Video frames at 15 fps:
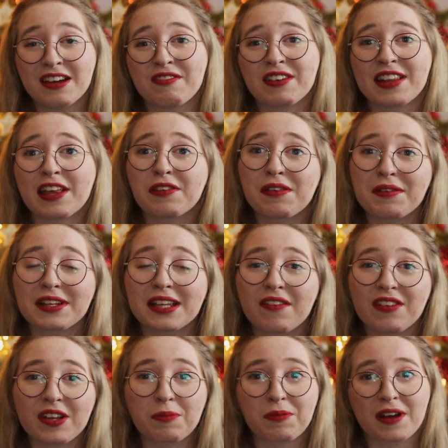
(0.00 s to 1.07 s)
For this, we would
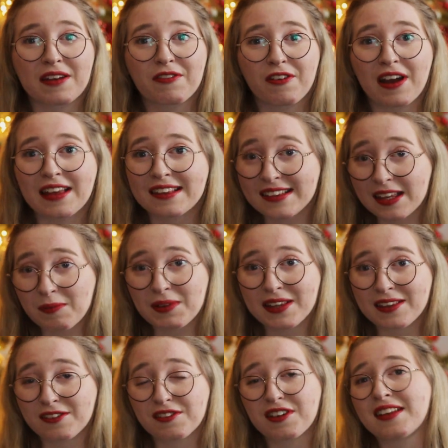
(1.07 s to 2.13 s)
love you to pray for as
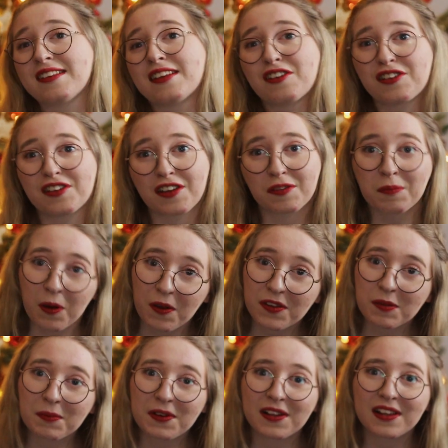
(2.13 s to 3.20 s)
seamless a transition as
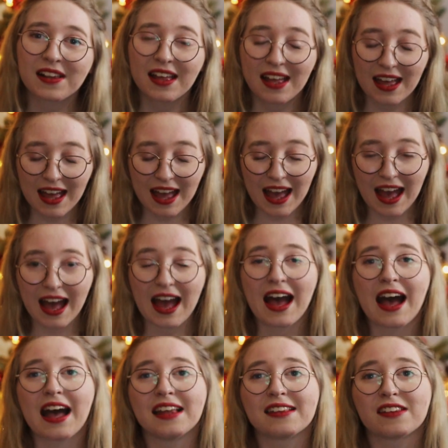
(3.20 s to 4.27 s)
possible,
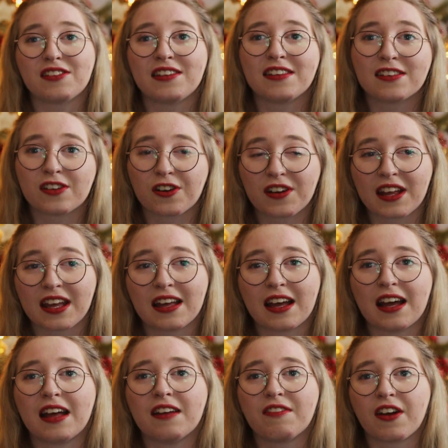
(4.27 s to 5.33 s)
as she's starting
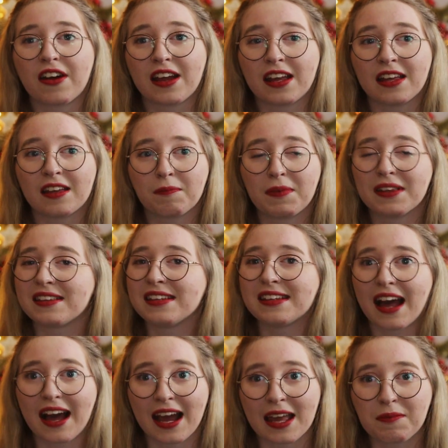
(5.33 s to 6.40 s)
at a very busy
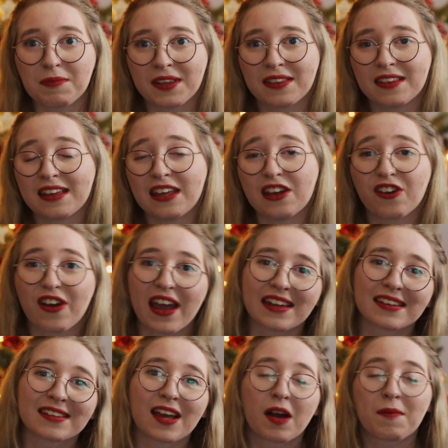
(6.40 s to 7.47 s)
time with the year
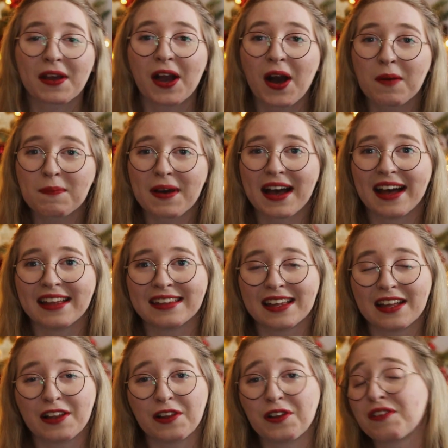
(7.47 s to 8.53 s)
end coming up and
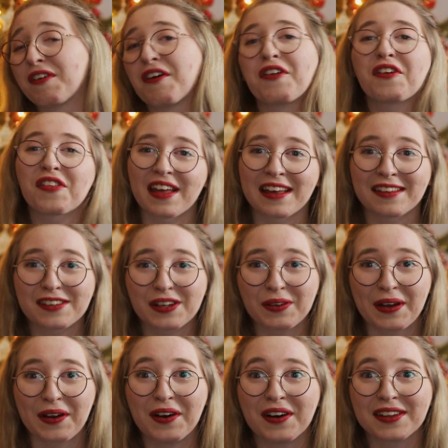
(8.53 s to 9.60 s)
a lot of other things
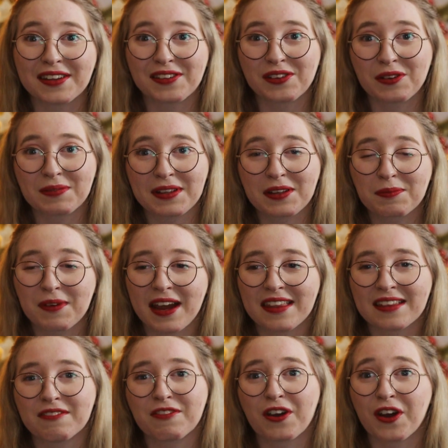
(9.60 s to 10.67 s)
going on. So please pray
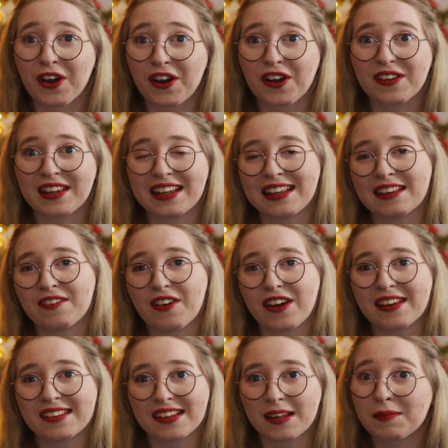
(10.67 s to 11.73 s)
that for her, that it's a
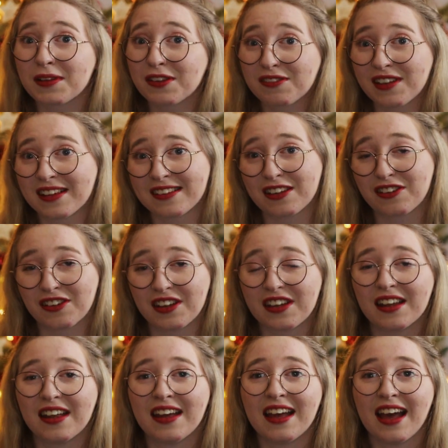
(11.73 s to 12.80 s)
very seamless
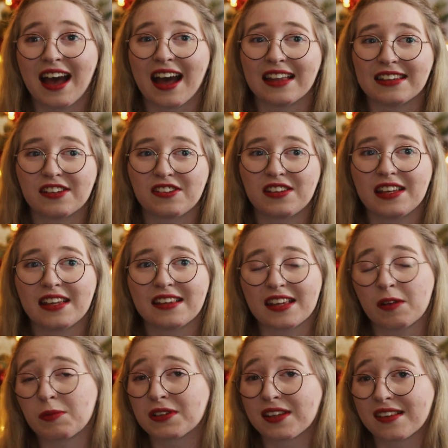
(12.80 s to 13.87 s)
transition and that she is
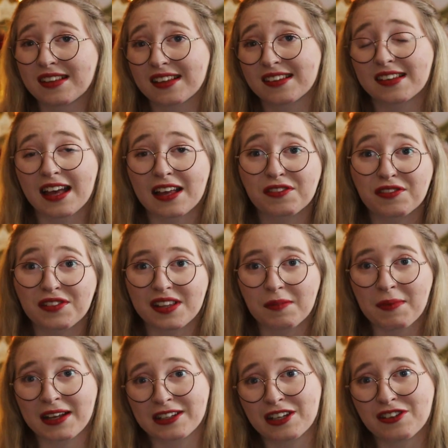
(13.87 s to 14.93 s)
able to successfully
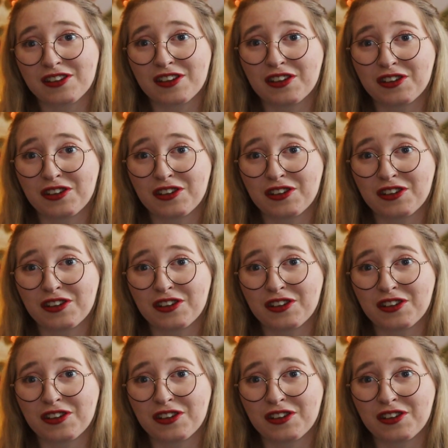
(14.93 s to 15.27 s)
manage the